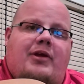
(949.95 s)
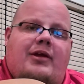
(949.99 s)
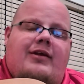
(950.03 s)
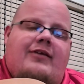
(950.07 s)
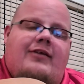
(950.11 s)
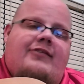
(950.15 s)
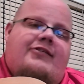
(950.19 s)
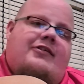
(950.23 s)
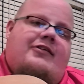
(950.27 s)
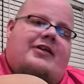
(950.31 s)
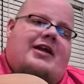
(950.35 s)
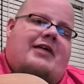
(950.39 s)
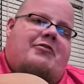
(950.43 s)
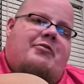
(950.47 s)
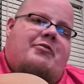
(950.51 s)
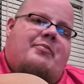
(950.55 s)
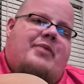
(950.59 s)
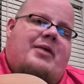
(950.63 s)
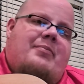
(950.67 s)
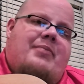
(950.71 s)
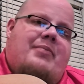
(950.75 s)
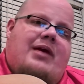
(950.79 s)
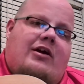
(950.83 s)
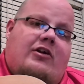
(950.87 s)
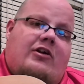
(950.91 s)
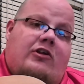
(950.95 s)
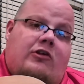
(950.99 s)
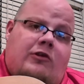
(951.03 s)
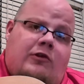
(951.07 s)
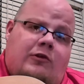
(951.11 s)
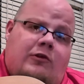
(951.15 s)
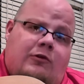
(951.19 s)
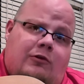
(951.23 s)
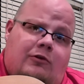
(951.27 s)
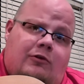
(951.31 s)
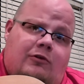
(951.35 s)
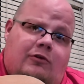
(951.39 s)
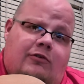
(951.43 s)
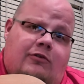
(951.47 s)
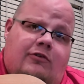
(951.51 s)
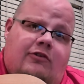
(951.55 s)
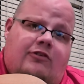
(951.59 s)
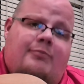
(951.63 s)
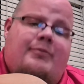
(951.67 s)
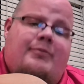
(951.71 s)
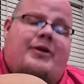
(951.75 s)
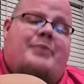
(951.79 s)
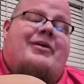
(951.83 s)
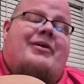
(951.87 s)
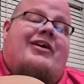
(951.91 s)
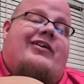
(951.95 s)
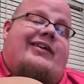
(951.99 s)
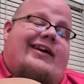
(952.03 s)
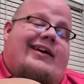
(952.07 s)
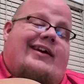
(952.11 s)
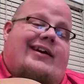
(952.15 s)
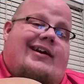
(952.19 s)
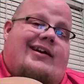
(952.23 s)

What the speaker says: It should never be about you. It should be about God.